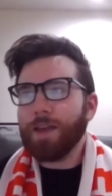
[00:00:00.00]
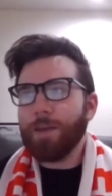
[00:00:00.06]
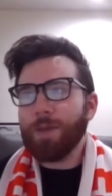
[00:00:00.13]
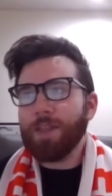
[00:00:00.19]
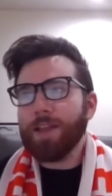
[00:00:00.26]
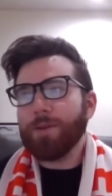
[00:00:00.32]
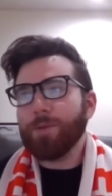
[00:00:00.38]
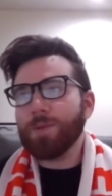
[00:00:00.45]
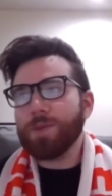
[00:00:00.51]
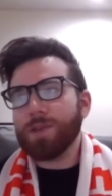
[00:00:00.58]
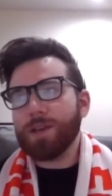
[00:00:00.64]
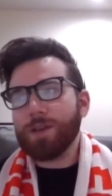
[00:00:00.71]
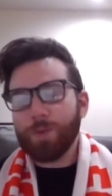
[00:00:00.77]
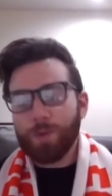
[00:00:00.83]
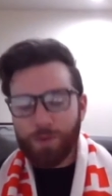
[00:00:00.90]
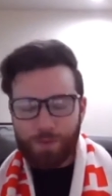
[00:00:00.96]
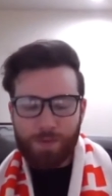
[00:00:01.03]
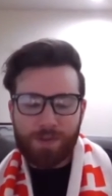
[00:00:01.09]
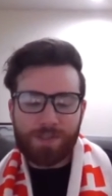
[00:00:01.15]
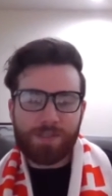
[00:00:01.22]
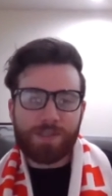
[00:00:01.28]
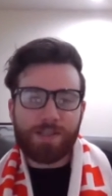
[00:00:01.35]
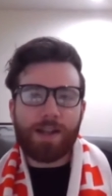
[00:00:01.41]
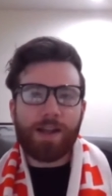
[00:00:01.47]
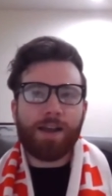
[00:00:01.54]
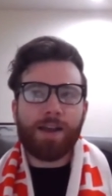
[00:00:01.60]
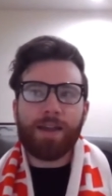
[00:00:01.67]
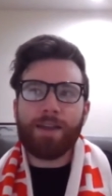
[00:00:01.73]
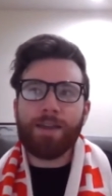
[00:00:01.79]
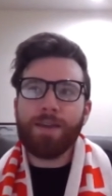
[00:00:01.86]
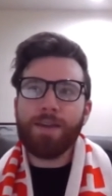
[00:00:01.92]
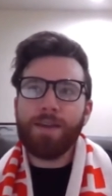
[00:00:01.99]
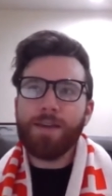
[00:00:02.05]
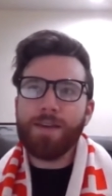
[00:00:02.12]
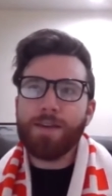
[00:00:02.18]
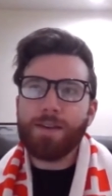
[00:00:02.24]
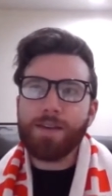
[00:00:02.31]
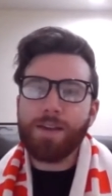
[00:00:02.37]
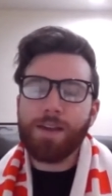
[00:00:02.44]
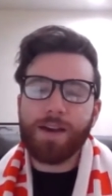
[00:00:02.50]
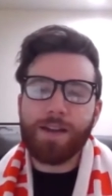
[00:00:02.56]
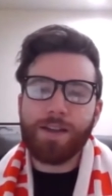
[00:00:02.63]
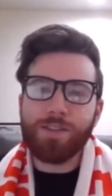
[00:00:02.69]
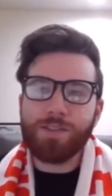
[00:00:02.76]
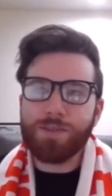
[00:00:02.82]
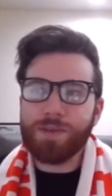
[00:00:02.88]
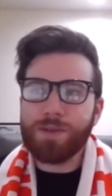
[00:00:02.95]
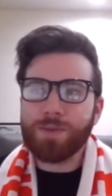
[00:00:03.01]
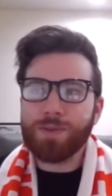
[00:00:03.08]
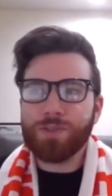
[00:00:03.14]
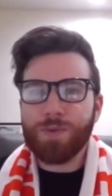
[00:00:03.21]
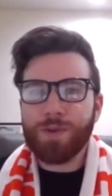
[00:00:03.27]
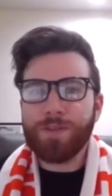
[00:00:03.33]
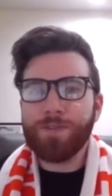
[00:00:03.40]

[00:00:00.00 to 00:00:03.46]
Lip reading: I mean, that was like one of the reasons that I got into it. It was